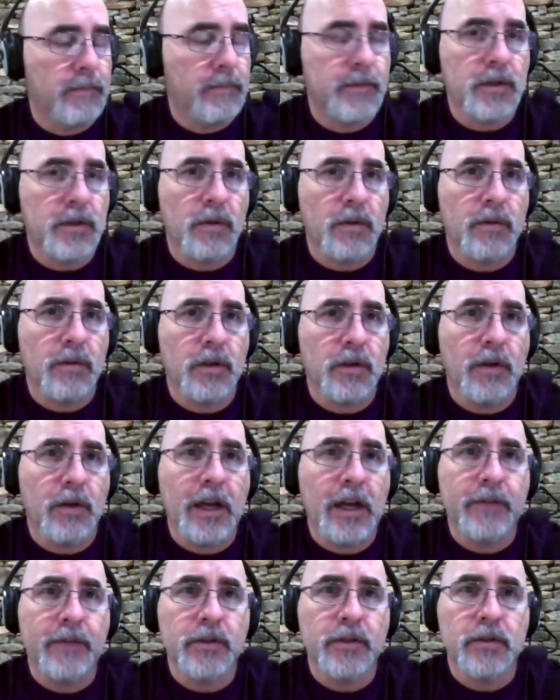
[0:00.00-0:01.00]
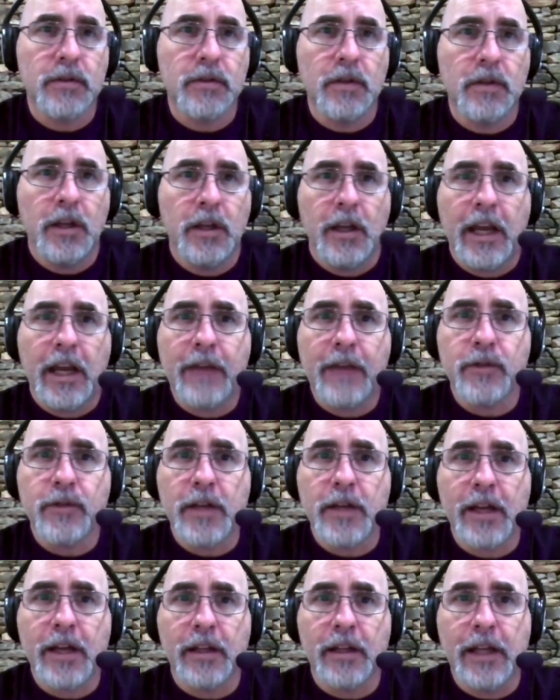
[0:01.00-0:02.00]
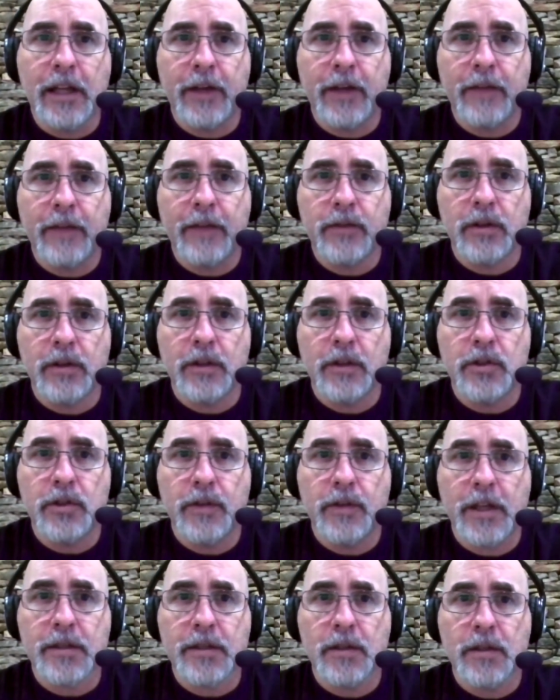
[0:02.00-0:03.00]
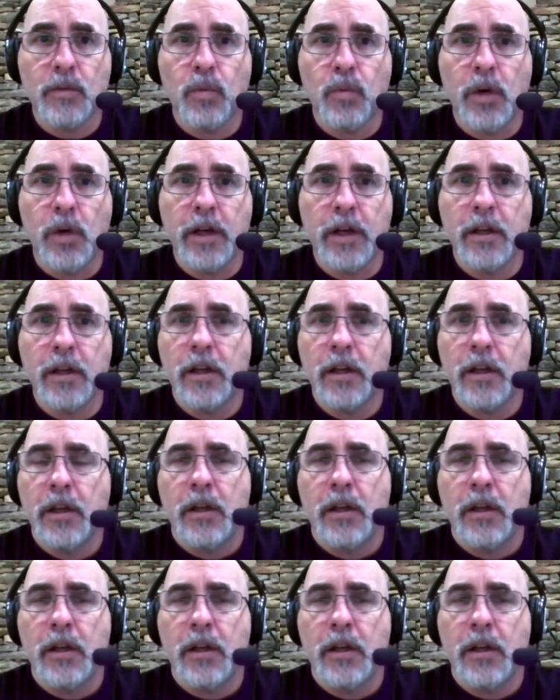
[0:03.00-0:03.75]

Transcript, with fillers: So, you know, after after 9/11, after 2001,